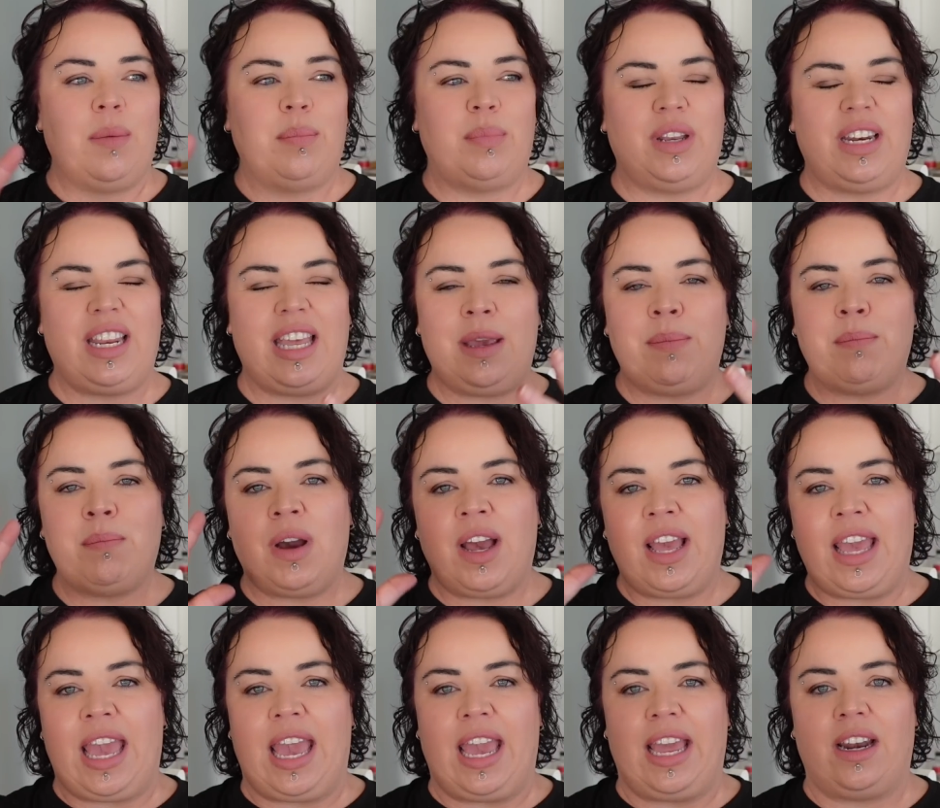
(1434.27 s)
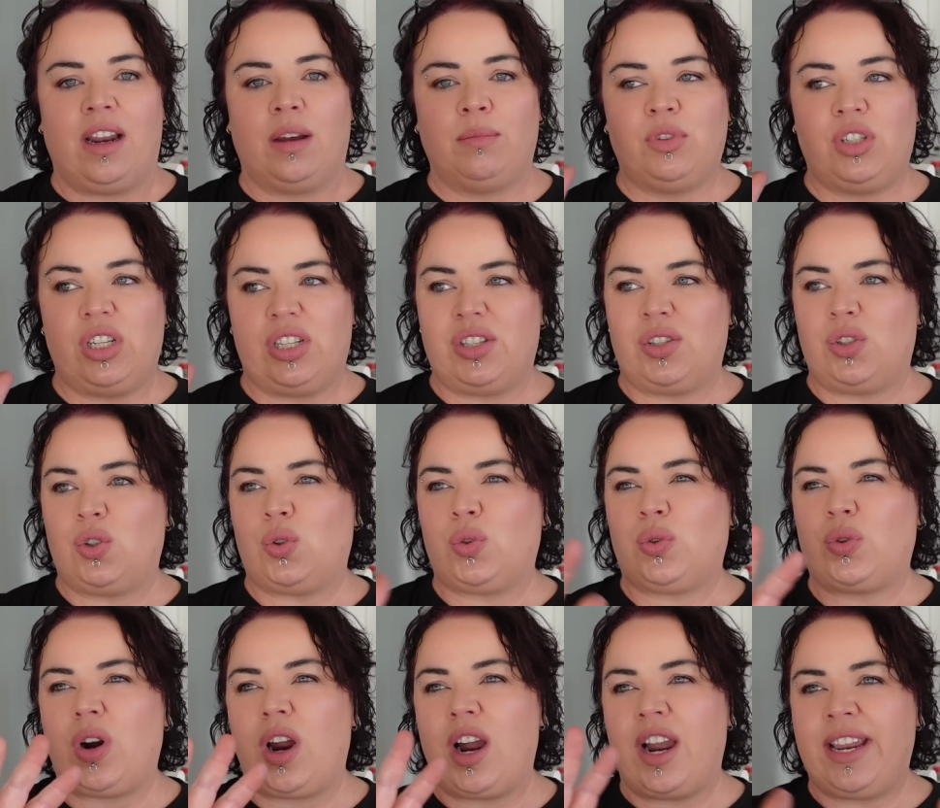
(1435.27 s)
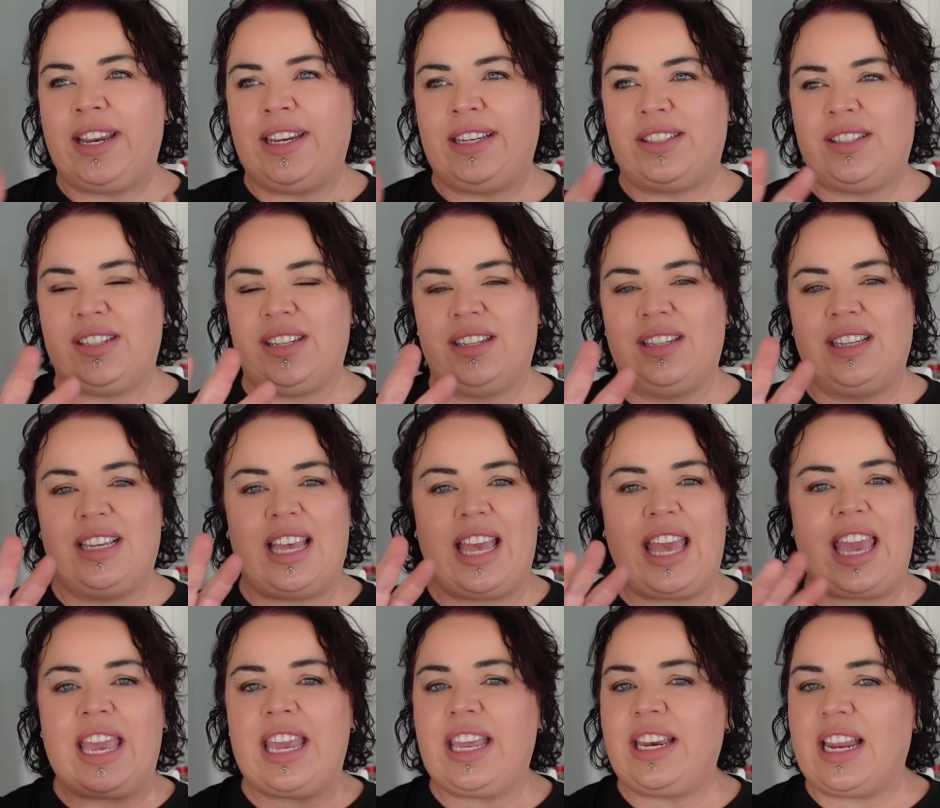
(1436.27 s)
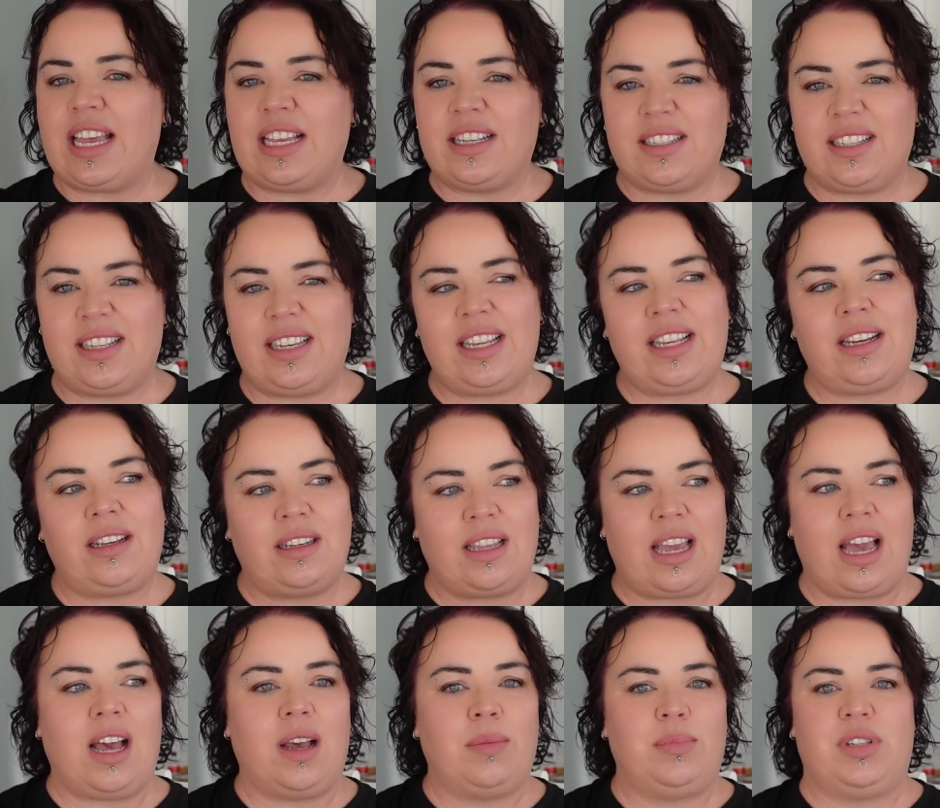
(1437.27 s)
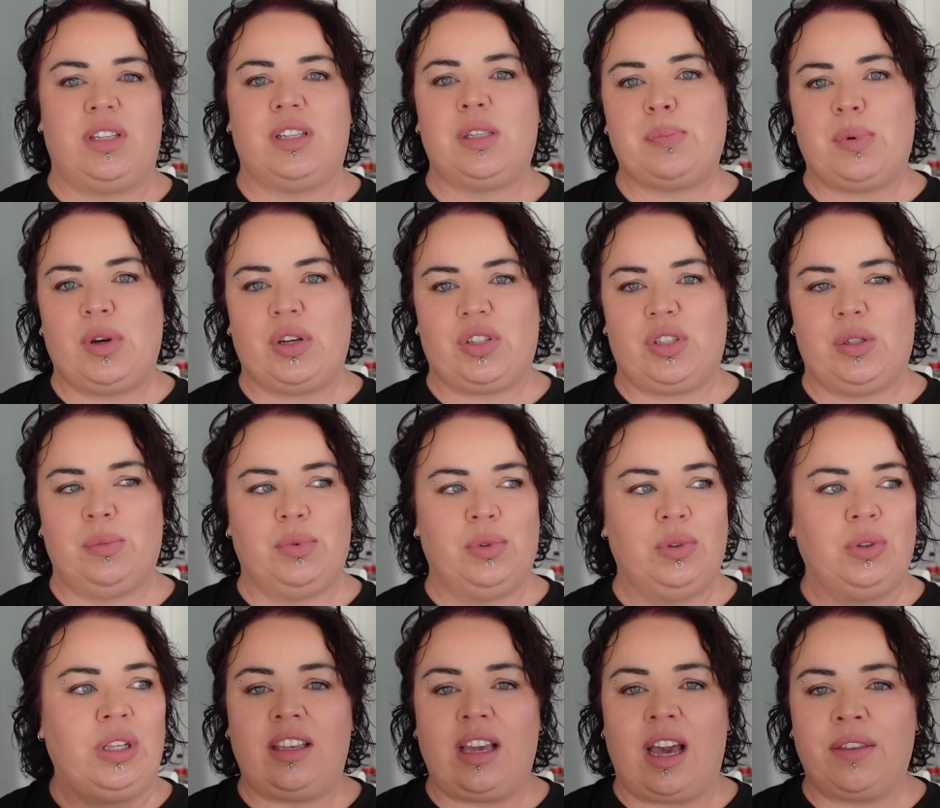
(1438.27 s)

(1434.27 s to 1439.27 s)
But in my head, I'm just trying to eat as little carbs as possible.